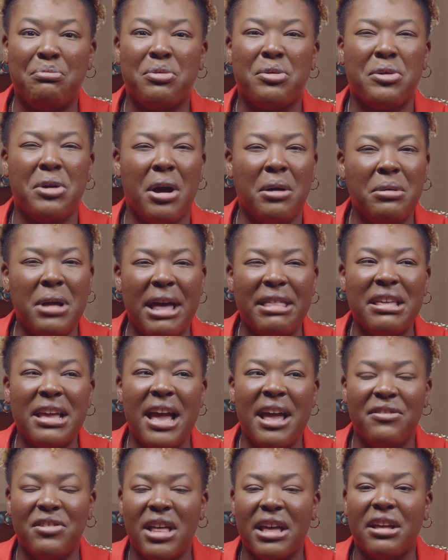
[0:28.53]
pro- I think I
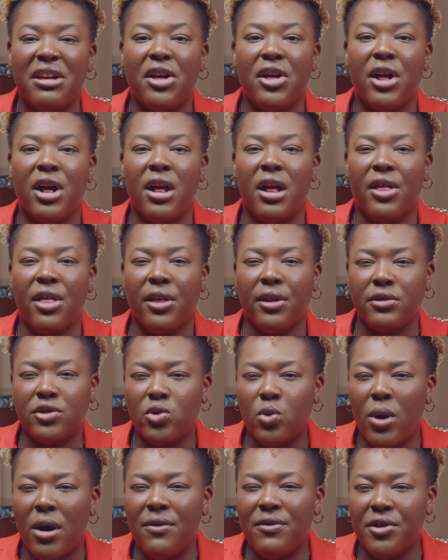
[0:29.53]
have like
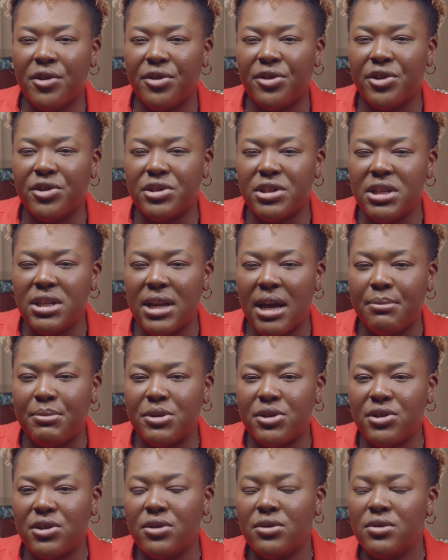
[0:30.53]
12 or 13
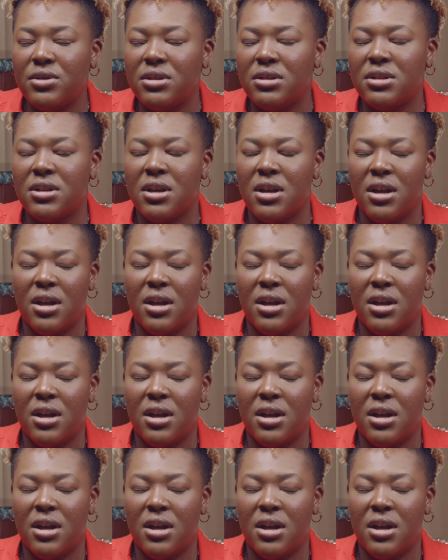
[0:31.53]
episodes.